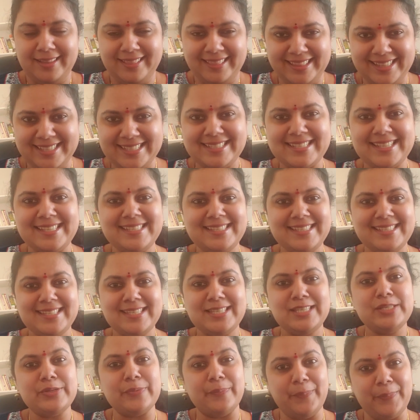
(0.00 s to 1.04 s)
This
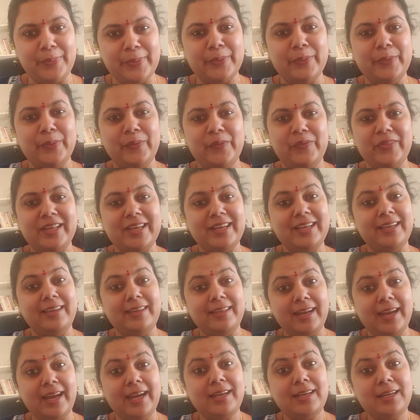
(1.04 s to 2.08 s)
is to prove the
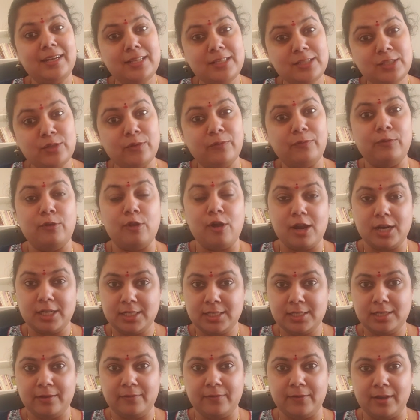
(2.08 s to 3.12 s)
greatness of Lord
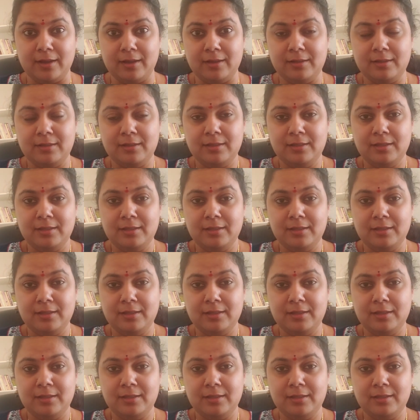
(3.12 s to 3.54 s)
Shiva.